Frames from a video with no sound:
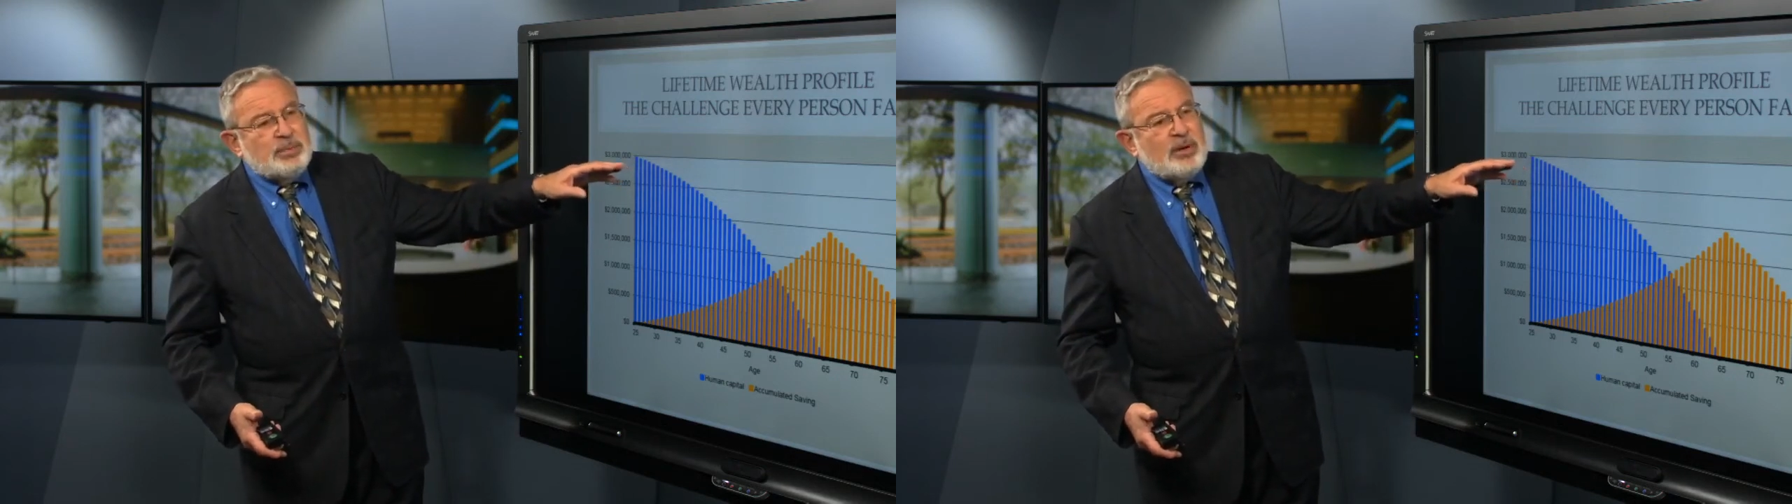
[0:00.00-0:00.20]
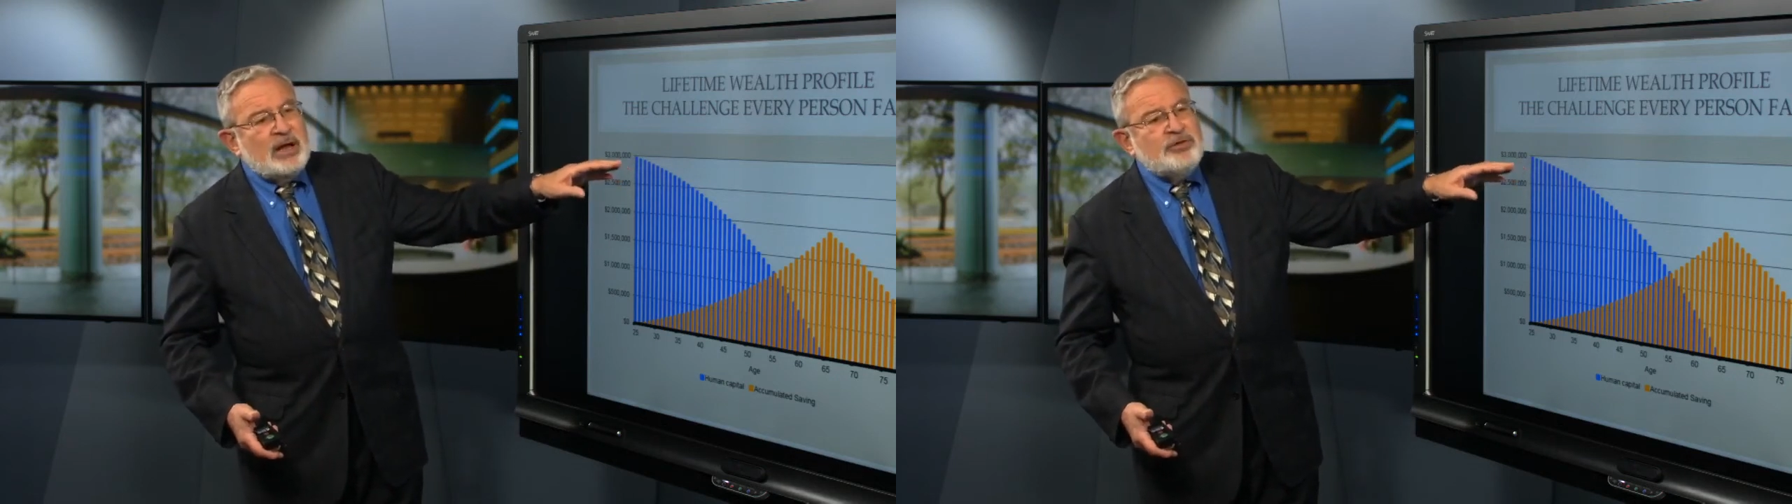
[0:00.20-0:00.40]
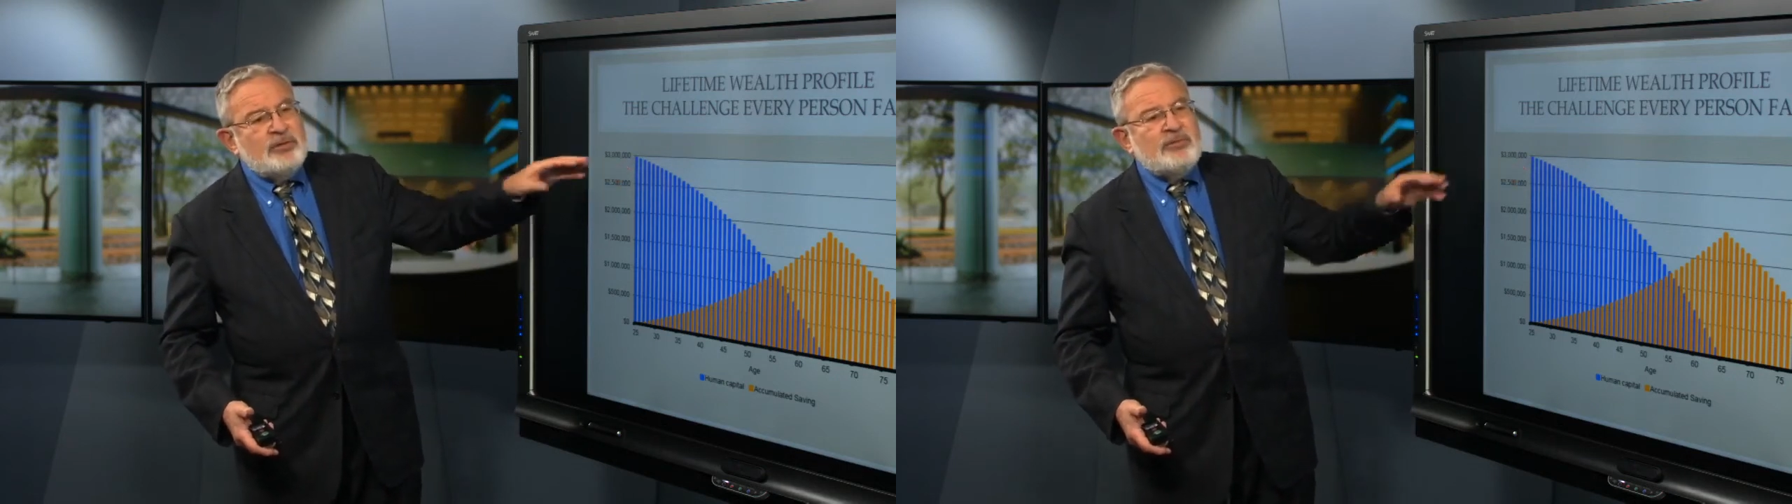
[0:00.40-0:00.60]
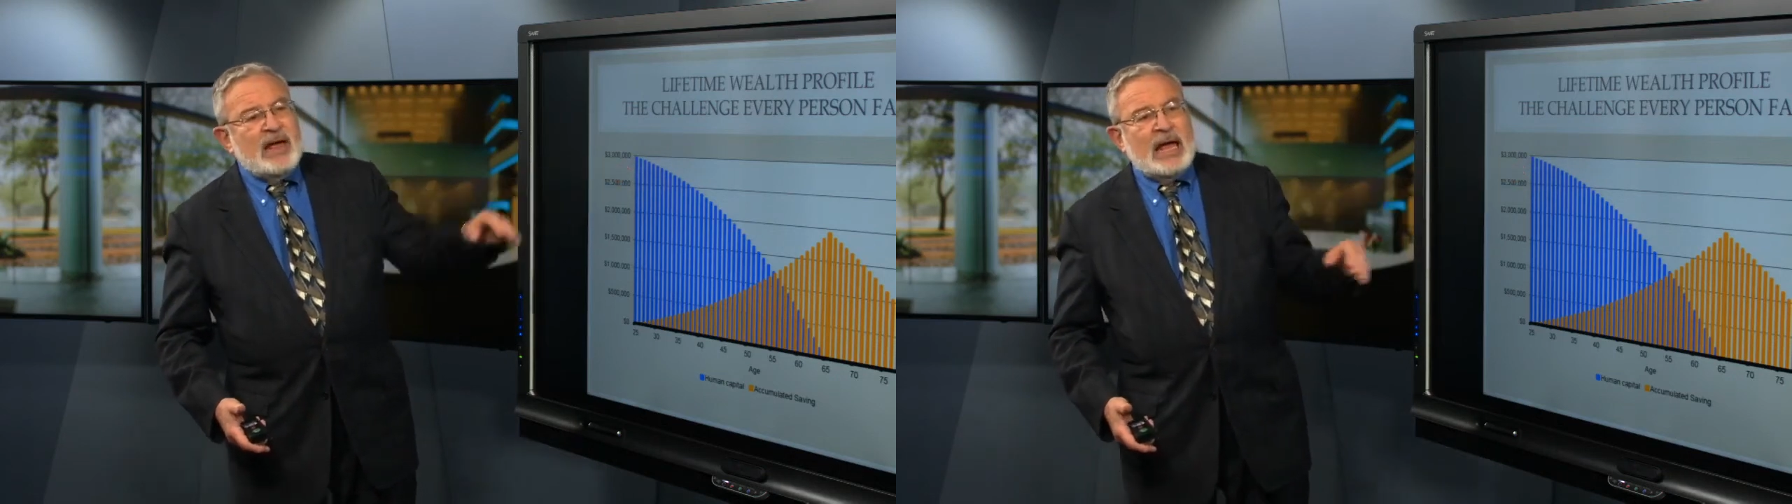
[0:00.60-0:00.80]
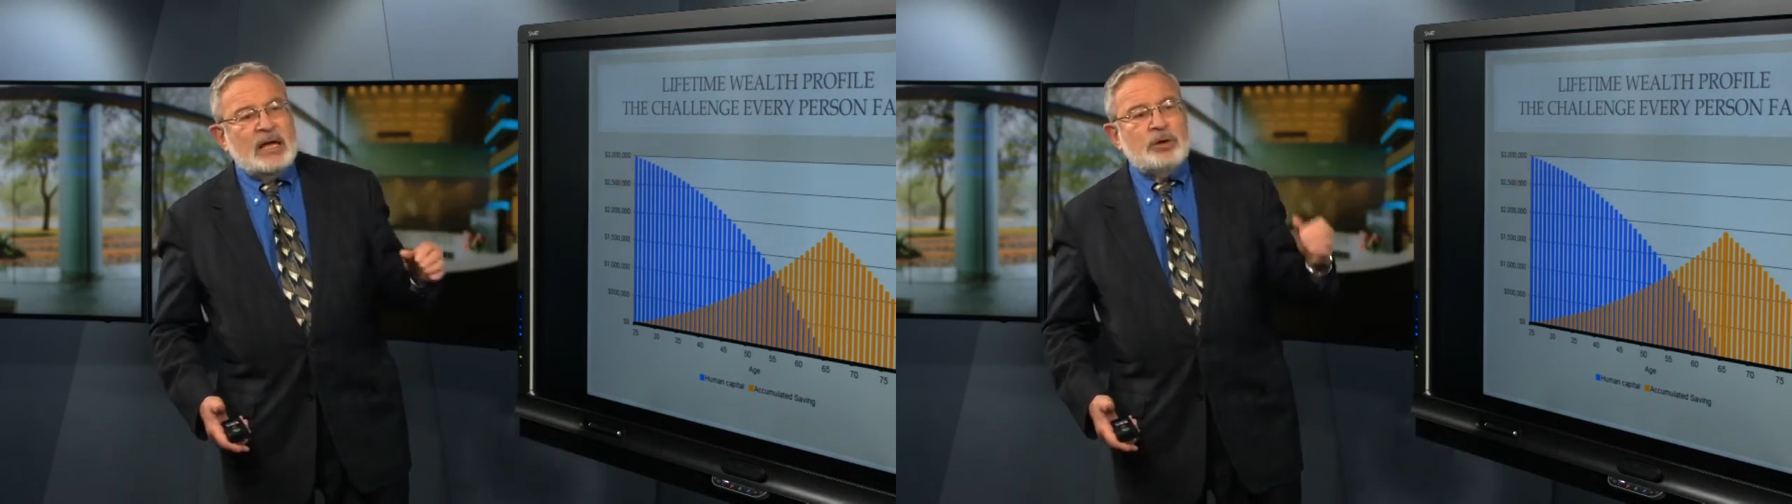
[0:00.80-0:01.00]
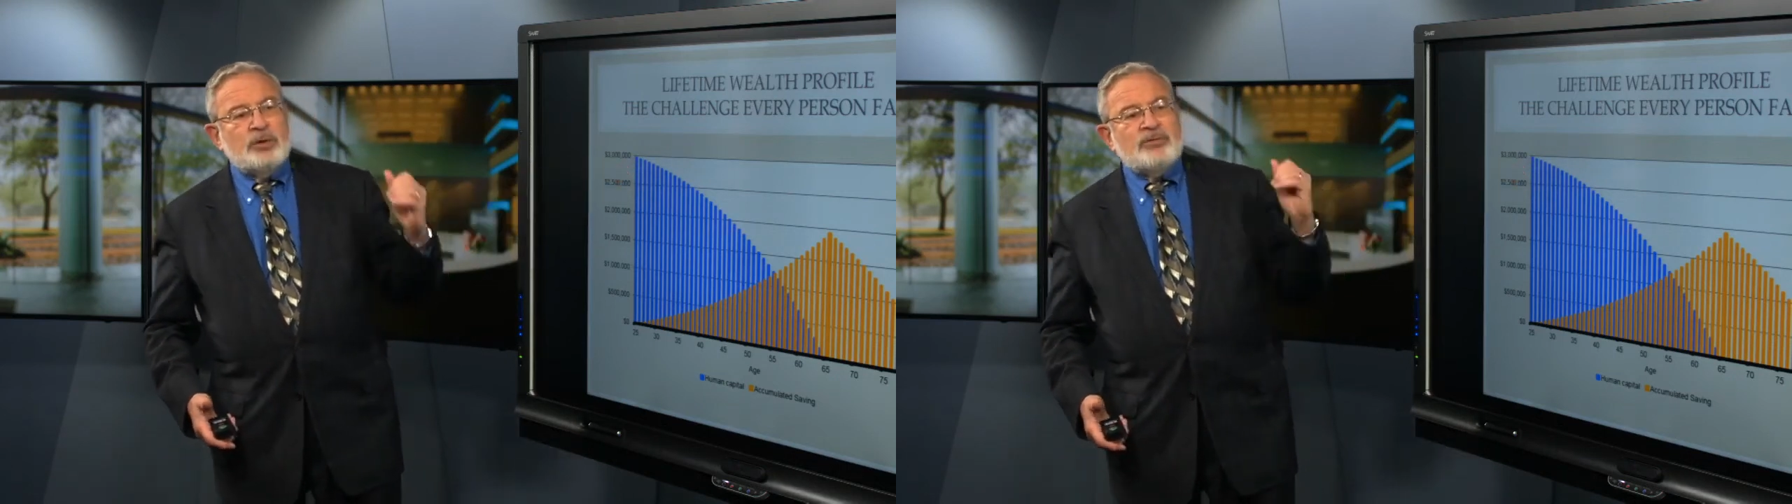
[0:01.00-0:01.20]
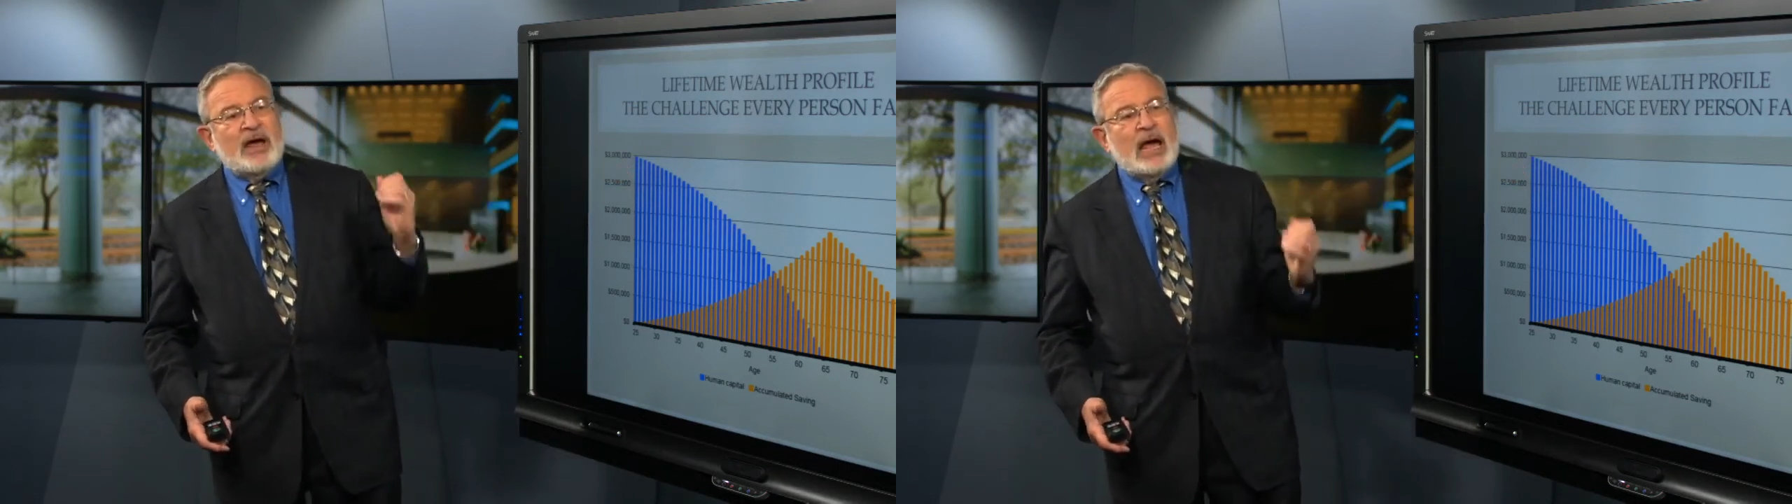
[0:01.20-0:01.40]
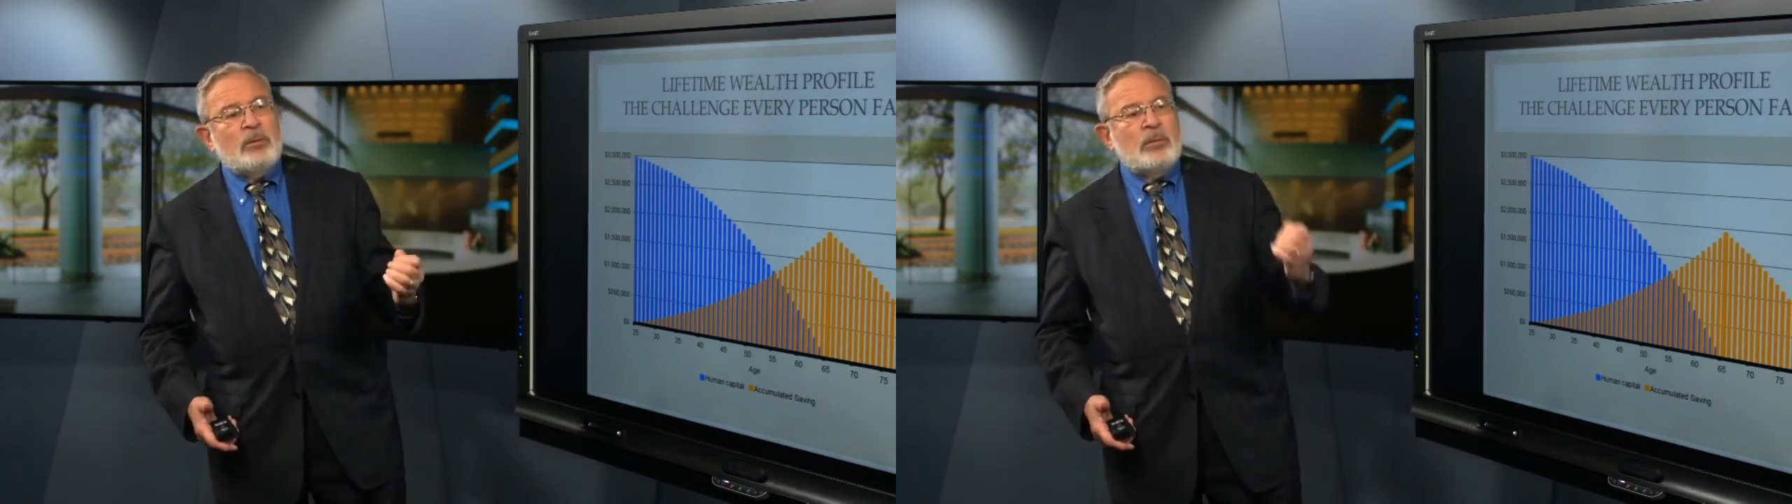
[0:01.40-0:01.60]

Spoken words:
present value of how